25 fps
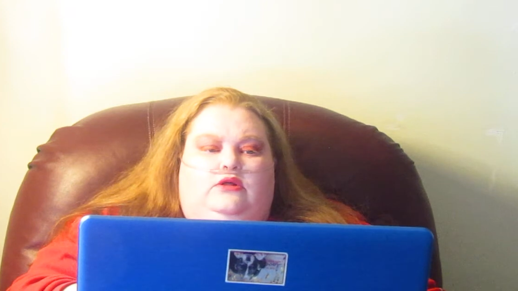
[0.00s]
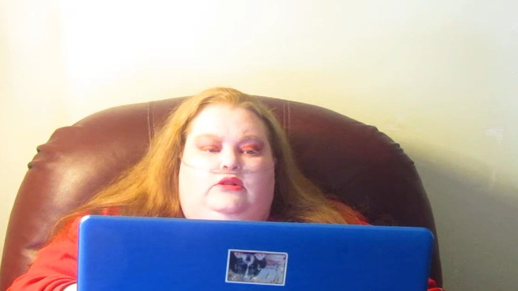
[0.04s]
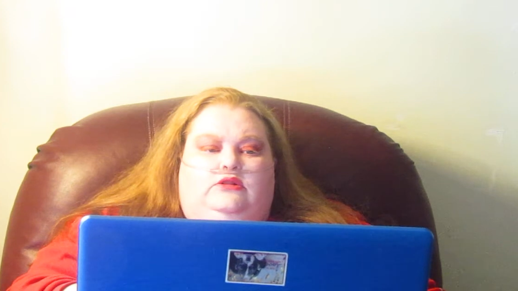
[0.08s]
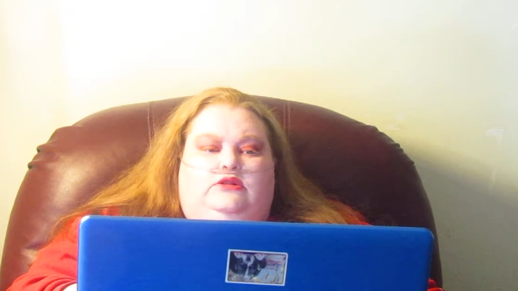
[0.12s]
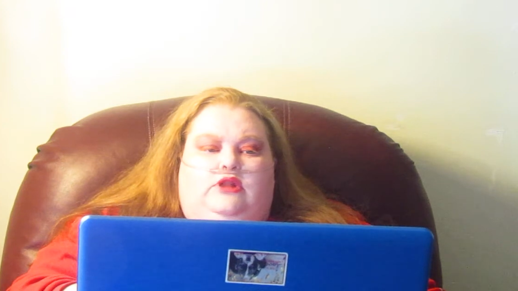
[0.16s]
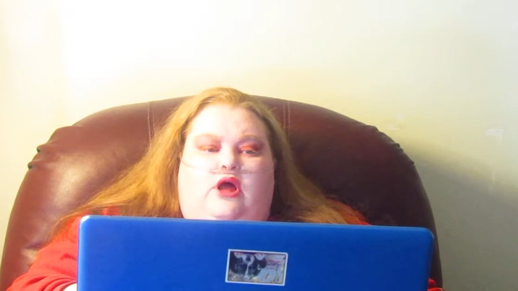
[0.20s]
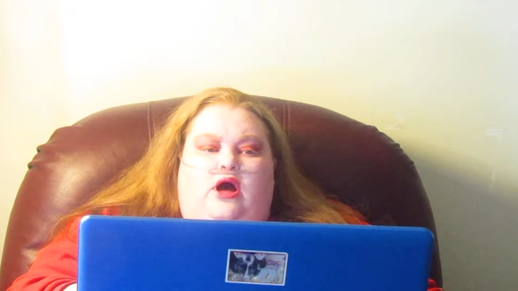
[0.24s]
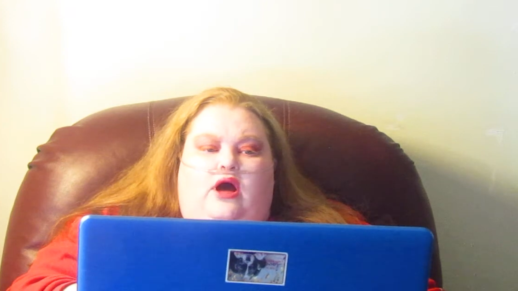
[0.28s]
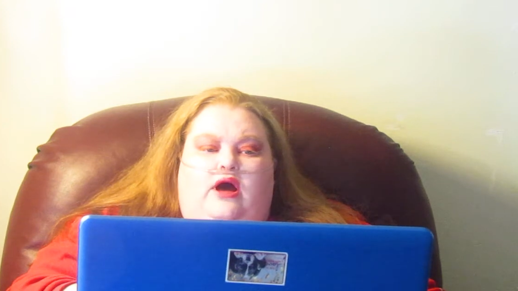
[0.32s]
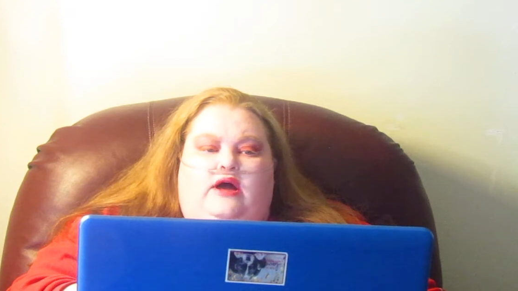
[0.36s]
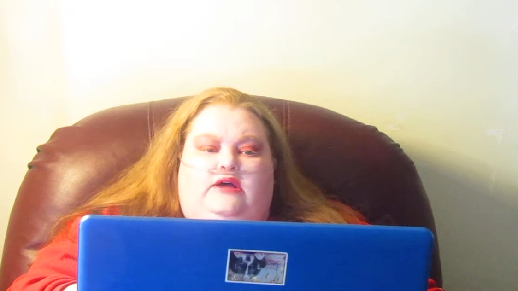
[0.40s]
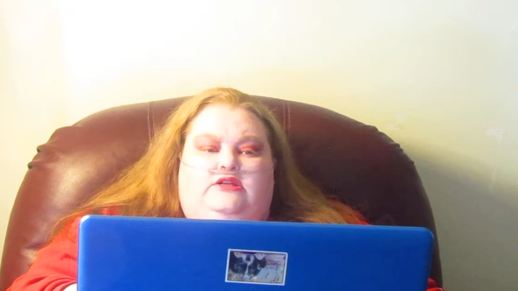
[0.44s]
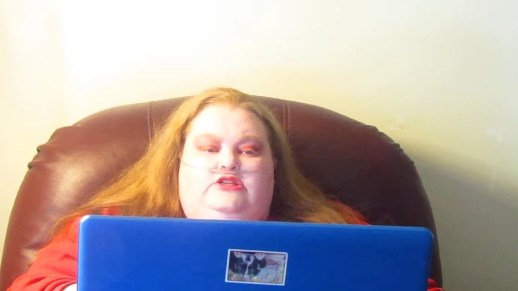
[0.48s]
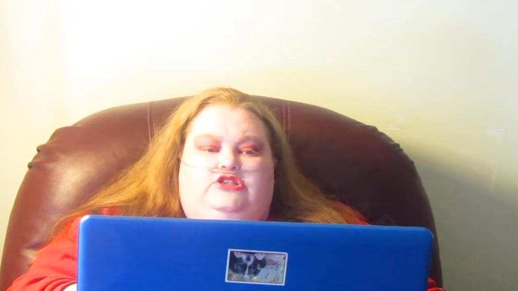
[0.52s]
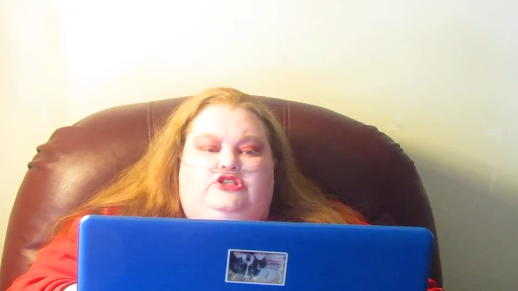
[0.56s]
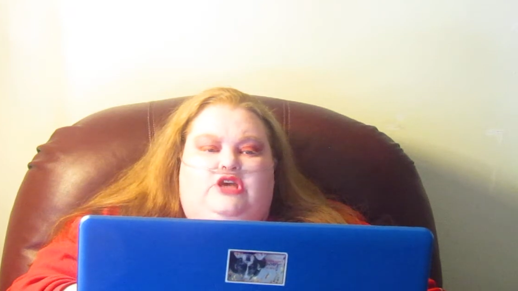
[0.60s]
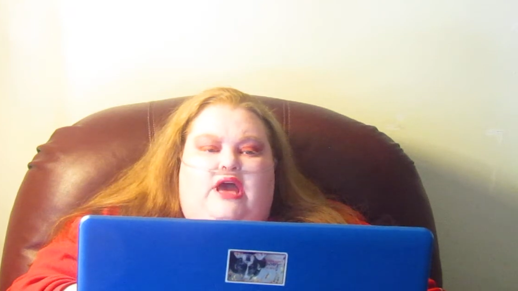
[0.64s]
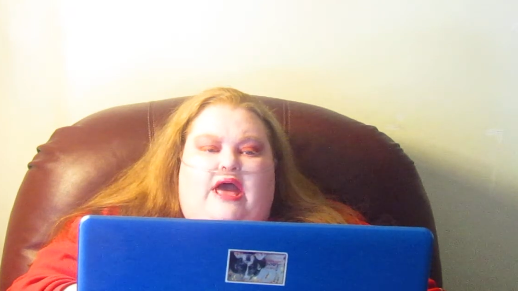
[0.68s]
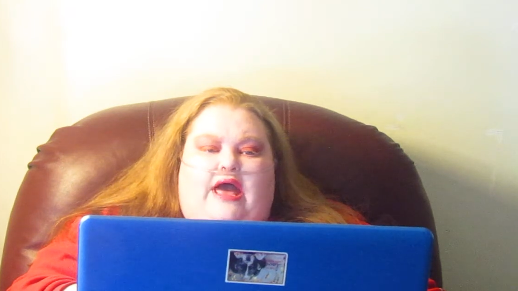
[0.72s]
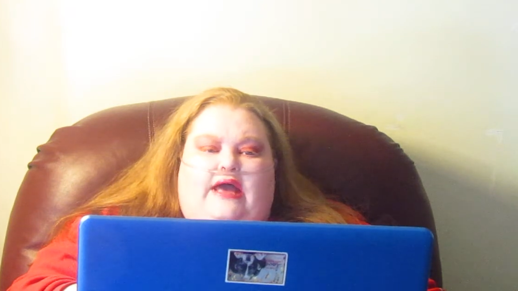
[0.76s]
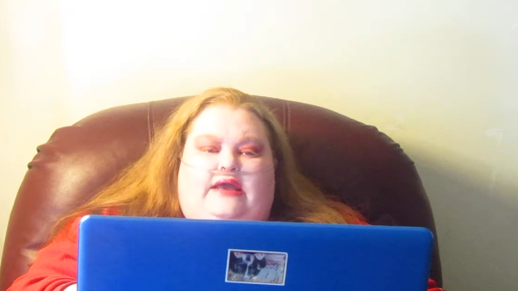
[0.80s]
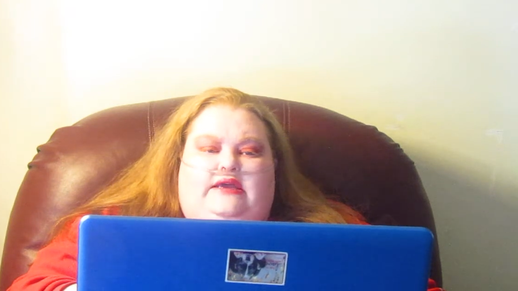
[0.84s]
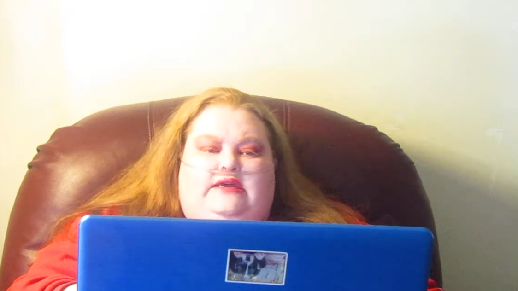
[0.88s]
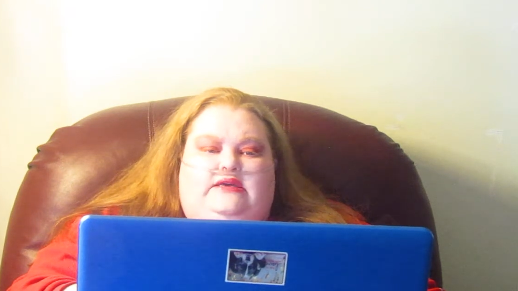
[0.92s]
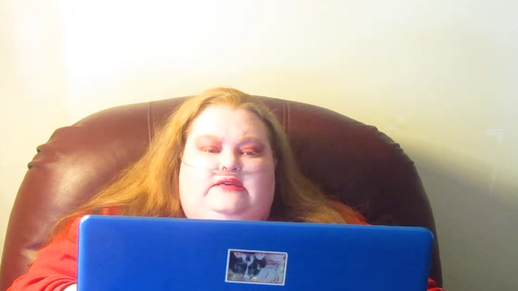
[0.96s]
lodge
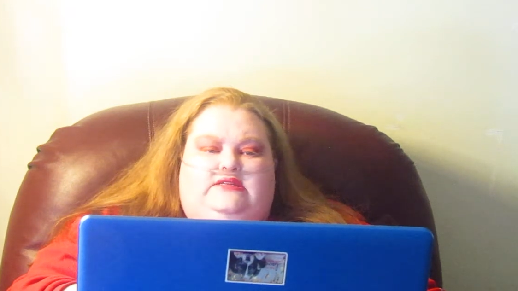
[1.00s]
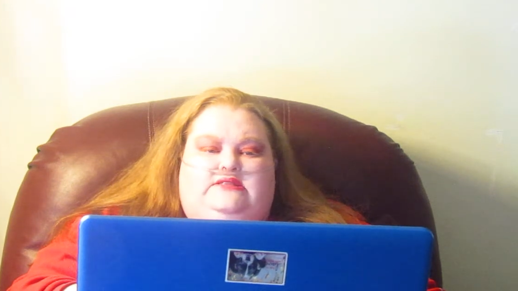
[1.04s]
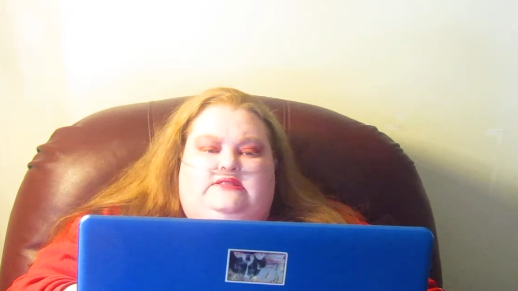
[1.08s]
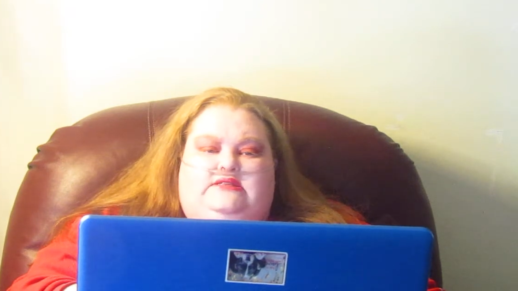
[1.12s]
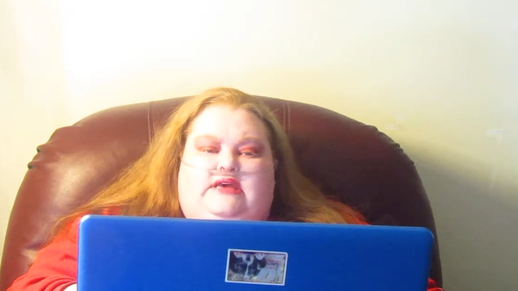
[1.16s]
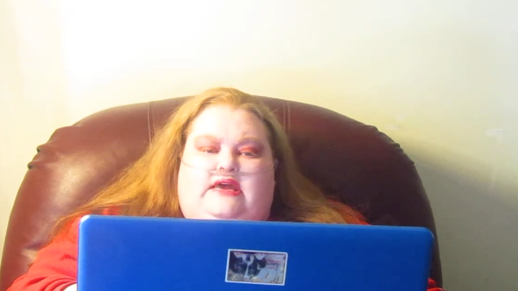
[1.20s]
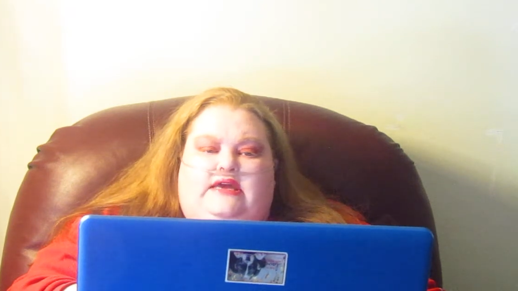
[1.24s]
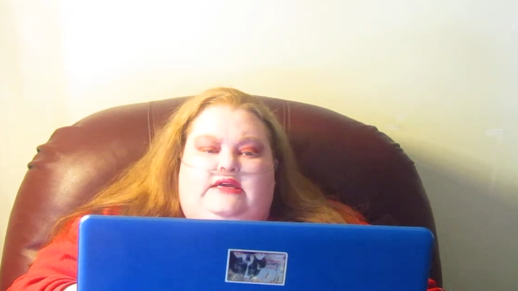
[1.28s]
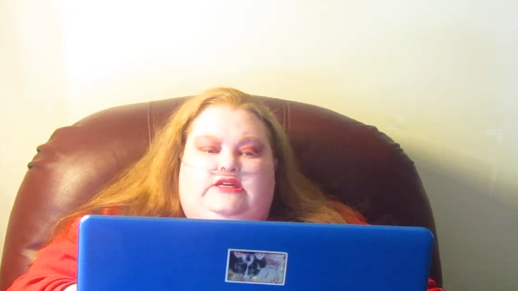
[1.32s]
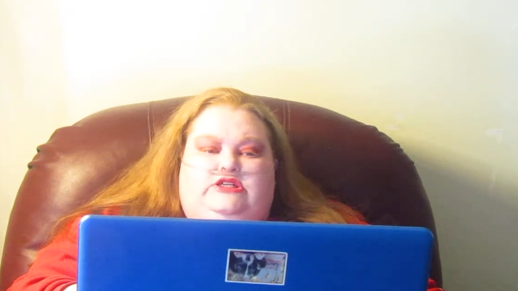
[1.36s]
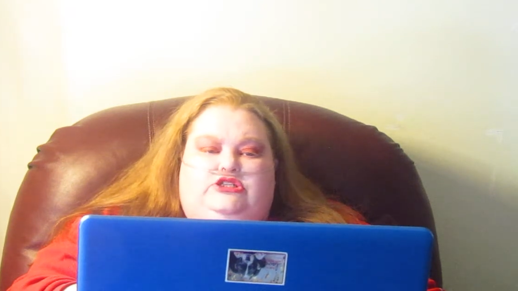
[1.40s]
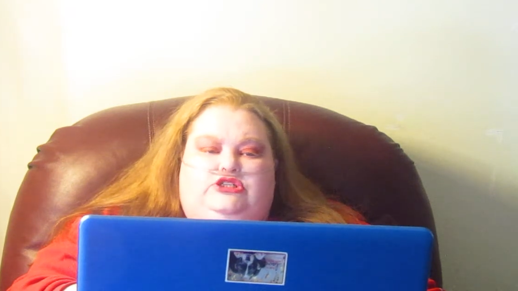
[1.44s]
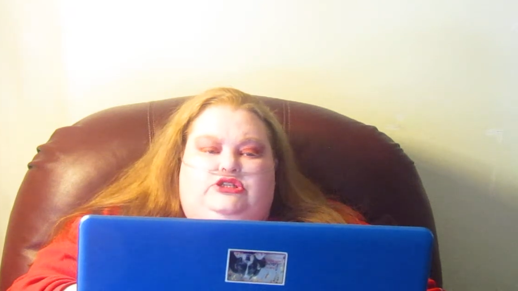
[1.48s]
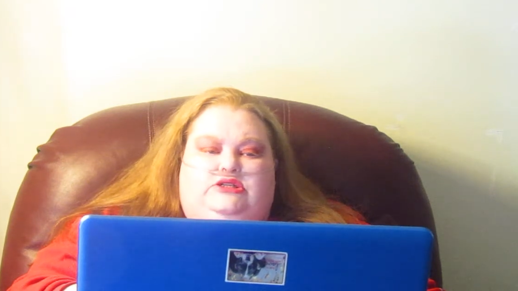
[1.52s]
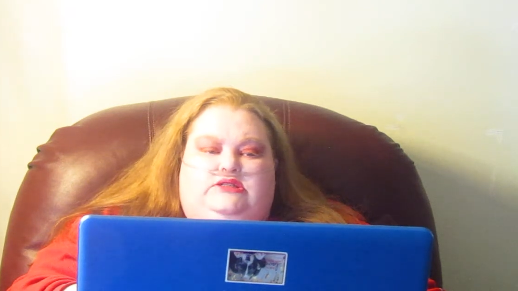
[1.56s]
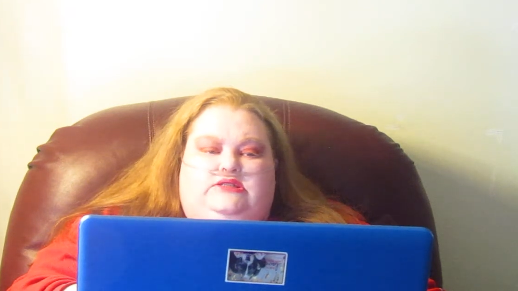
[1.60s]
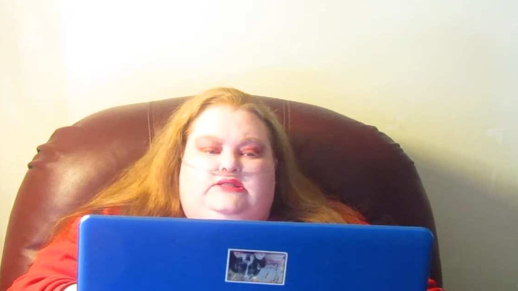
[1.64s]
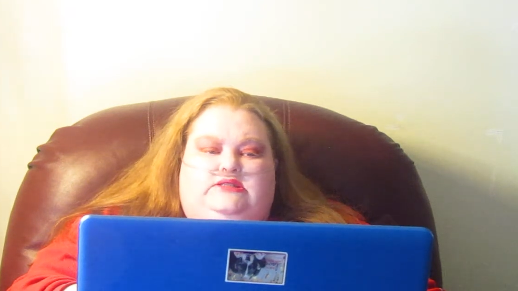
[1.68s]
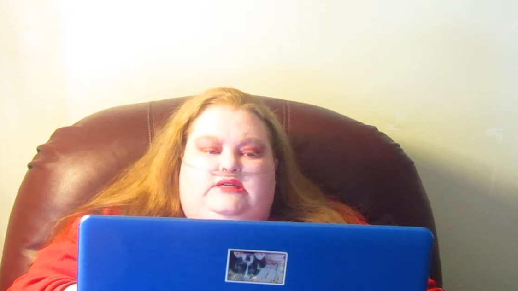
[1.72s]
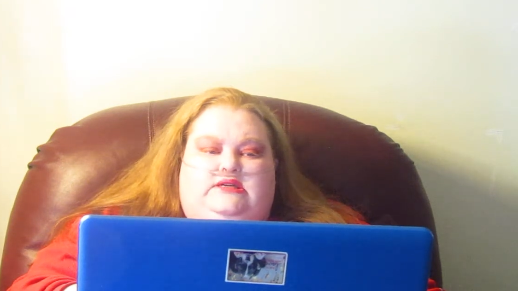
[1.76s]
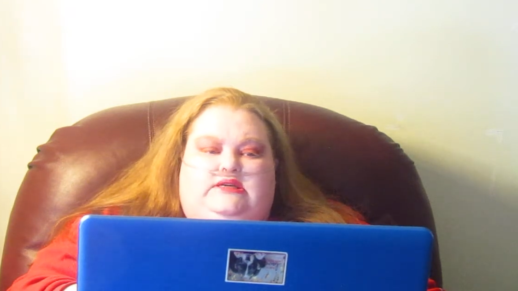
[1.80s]
accusations